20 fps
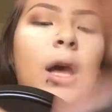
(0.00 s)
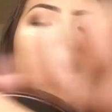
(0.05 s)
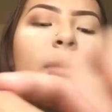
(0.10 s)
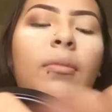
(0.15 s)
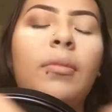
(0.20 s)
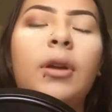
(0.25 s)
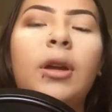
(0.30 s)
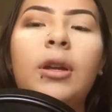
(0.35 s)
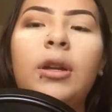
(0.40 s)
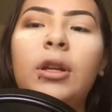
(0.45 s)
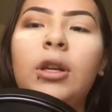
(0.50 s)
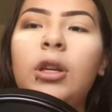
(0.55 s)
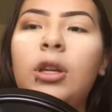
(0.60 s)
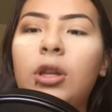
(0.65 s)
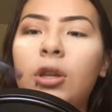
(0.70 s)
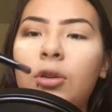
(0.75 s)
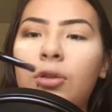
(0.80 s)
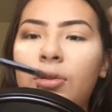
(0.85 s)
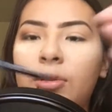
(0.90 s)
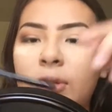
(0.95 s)
I'm gonna
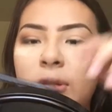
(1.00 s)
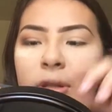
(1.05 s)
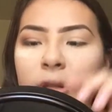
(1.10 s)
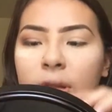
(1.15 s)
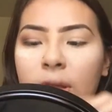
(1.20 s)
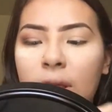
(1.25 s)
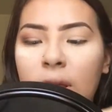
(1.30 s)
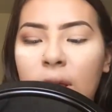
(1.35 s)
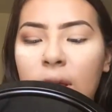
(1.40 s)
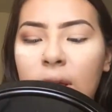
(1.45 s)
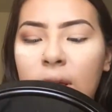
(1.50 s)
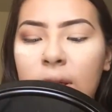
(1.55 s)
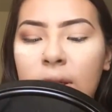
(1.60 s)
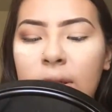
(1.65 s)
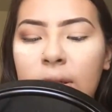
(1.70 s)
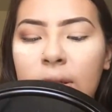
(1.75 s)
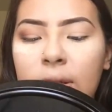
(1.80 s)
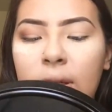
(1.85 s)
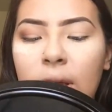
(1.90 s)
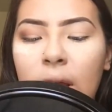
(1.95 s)
use
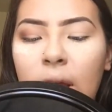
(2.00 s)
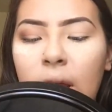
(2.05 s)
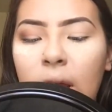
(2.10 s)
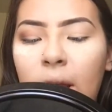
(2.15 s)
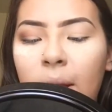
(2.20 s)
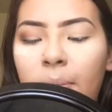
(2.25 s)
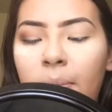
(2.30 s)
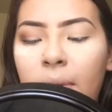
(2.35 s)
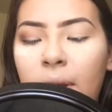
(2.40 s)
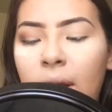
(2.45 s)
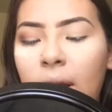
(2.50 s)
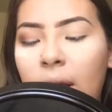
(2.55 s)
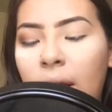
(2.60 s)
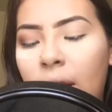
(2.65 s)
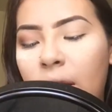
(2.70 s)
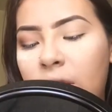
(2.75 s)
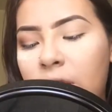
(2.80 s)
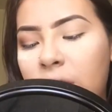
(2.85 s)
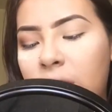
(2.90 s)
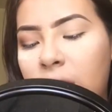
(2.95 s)
this
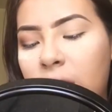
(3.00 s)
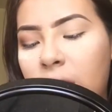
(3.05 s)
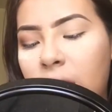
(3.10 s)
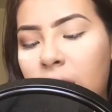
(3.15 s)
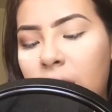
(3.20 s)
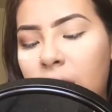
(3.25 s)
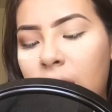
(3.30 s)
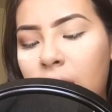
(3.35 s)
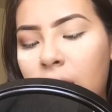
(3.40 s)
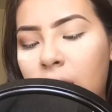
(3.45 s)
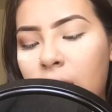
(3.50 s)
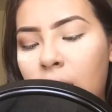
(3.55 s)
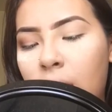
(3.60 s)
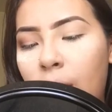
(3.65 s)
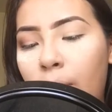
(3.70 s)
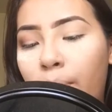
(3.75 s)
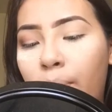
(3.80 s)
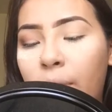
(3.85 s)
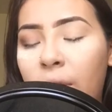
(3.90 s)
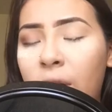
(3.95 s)
ABH
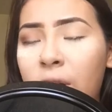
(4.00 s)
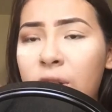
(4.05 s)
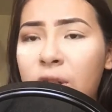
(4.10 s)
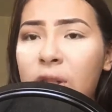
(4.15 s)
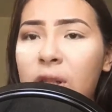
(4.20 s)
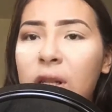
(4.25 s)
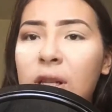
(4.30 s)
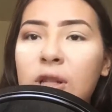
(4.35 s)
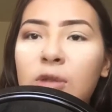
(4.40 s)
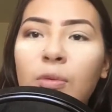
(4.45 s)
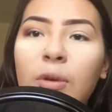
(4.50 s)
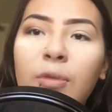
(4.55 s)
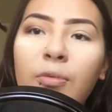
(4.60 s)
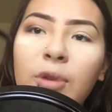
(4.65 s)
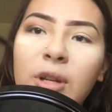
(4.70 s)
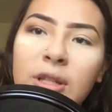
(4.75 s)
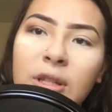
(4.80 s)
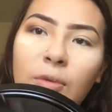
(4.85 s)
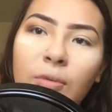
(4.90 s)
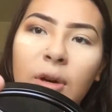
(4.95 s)
brush. This one
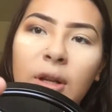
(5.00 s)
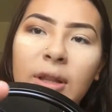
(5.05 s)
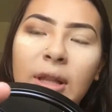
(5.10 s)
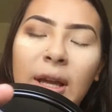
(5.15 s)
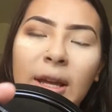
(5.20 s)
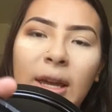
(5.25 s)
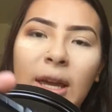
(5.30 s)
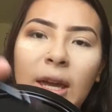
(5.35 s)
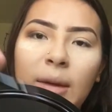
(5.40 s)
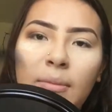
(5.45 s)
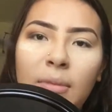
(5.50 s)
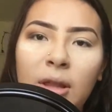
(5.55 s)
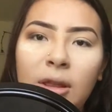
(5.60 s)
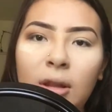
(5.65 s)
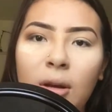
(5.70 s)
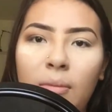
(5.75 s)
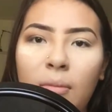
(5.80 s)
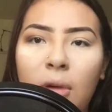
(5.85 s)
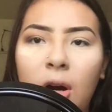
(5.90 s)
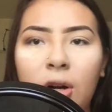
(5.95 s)
was the one that came in
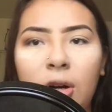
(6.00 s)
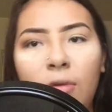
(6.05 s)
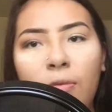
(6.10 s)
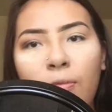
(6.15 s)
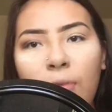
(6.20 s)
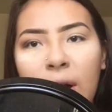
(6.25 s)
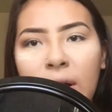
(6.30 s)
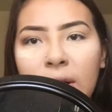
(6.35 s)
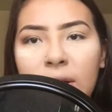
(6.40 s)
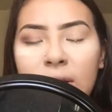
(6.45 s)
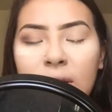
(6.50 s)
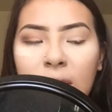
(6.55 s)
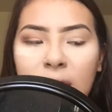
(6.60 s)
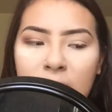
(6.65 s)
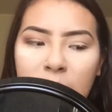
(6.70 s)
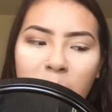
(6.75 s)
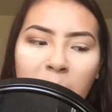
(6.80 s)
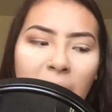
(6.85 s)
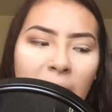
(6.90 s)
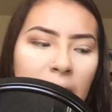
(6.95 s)
the Modern
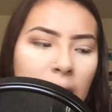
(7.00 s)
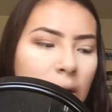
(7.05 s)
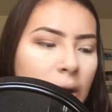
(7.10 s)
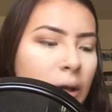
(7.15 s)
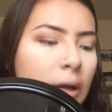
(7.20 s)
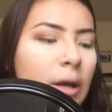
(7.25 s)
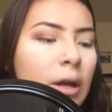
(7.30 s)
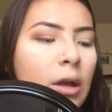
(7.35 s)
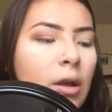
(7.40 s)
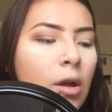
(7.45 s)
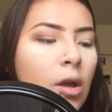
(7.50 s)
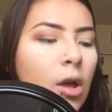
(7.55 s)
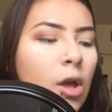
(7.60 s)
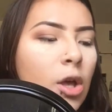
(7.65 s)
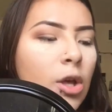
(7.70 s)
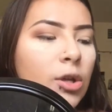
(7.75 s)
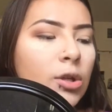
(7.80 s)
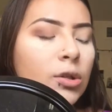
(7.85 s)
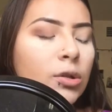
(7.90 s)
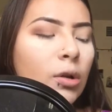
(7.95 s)
Renaissance palette,
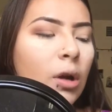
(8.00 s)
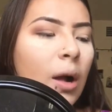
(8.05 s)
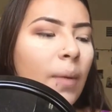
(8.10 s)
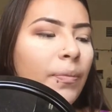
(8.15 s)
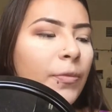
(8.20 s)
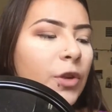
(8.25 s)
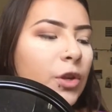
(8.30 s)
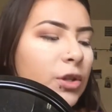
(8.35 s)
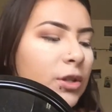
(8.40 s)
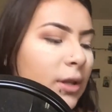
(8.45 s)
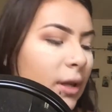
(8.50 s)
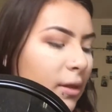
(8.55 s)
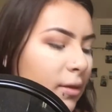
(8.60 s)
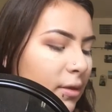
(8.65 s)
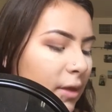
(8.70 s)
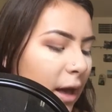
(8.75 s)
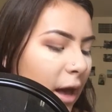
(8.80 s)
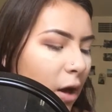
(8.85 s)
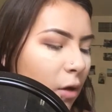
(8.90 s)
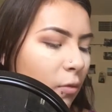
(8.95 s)
so I'm using
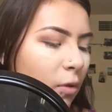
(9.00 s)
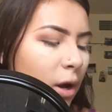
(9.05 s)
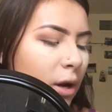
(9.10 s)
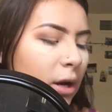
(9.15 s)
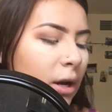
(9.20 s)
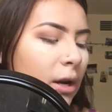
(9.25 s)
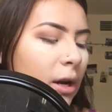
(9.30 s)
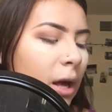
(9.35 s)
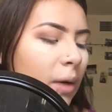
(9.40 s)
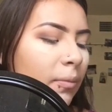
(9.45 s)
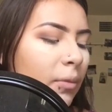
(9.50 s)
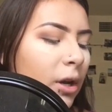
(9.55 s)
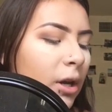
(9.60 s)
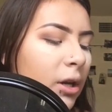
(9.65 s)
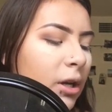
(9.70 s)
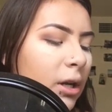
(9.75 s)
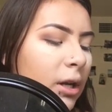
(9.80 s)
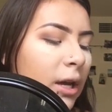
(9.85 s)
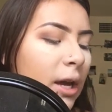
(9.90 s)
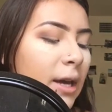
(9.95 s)
that one, and I'm
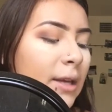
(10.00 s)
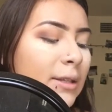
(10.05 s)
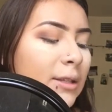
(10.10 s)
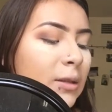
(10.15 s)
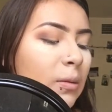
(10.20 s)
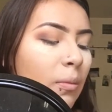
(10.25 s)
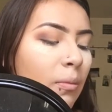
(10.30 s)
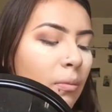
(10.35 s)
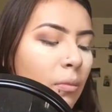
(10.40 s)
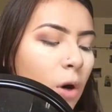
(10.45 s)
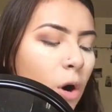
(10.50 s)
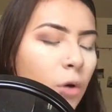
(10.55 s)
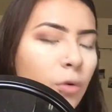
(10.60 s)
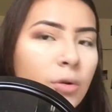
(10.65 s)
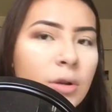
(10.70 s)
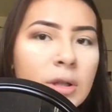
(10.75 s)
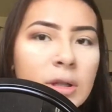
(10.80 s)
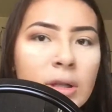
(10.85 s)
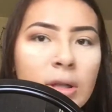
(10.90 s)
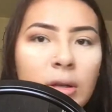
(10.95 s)
gonna get
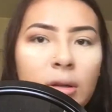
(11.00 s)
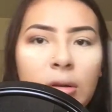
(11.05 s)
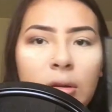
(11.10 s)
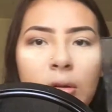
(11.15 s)
Smoked.